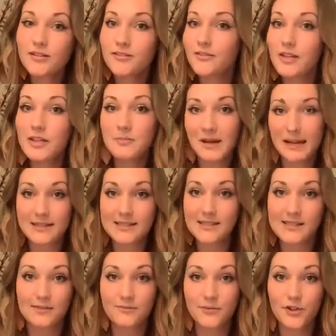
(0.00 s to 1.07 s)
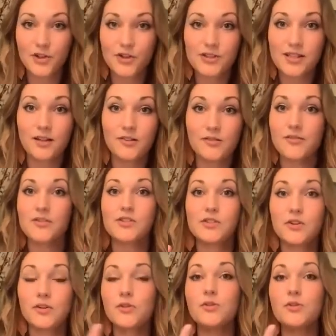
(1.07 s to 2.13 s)
feedback system for yourself.
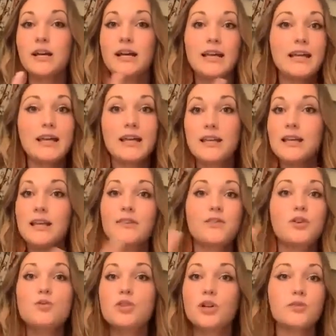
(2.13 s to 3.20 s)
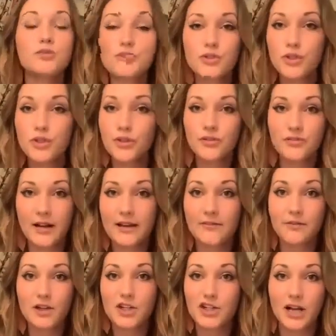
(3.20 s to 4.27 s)
So if you don't do your 5
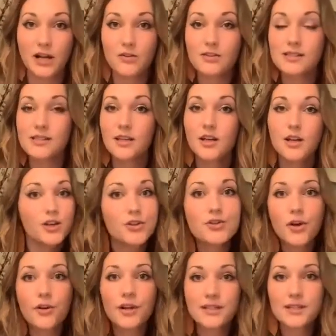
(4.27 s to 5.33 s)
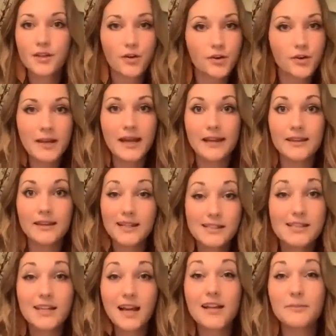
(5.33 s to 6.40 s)
reach outs, you don't get to go to bed.
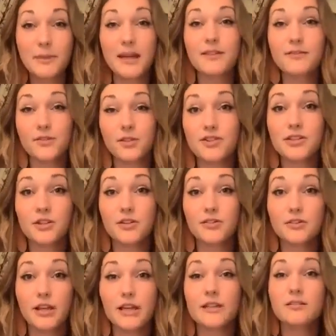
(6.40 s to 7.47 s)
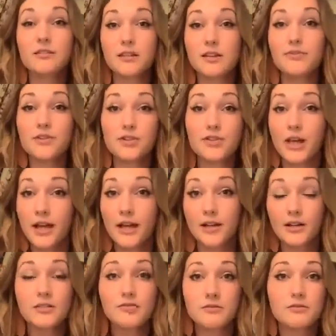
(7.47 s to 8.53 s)
That's kind of painful too. Like if you're
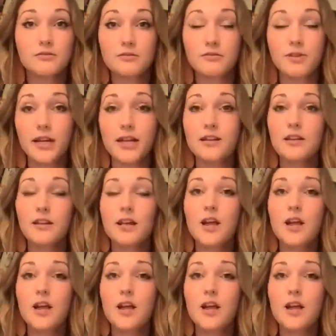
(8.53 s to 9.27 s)
tired, right?